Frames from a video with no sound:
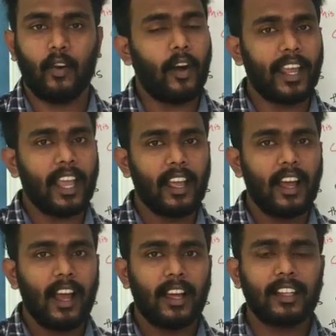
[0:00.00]
Okay,
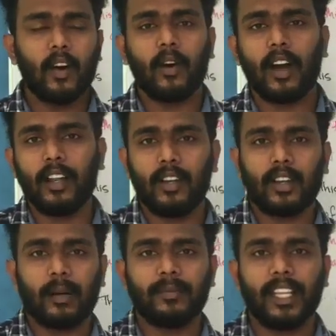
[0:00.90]
now
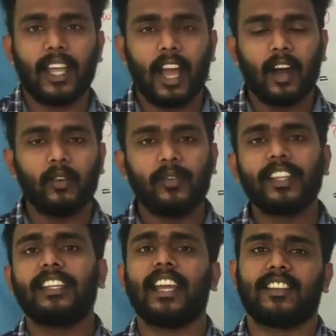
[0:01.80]
look up the how
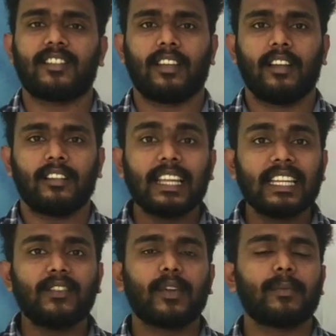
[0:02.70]
we get the
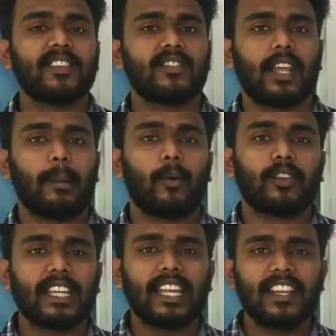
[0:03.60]
information
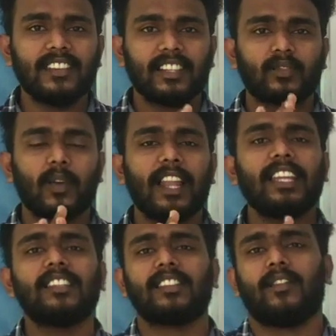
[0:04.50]
about Indus
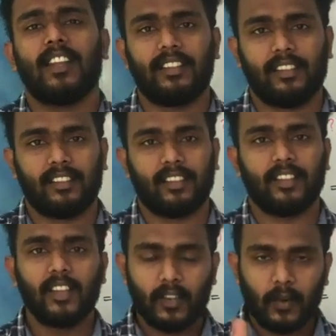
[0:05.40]
Valley civilization.
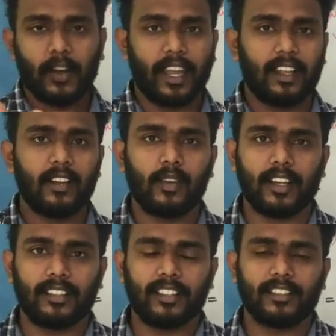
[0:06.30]
Okay,
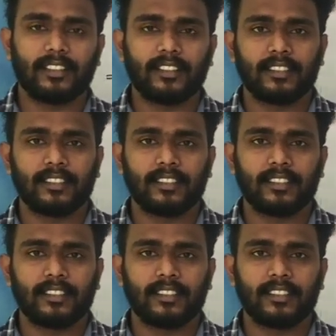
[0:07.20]
look at this.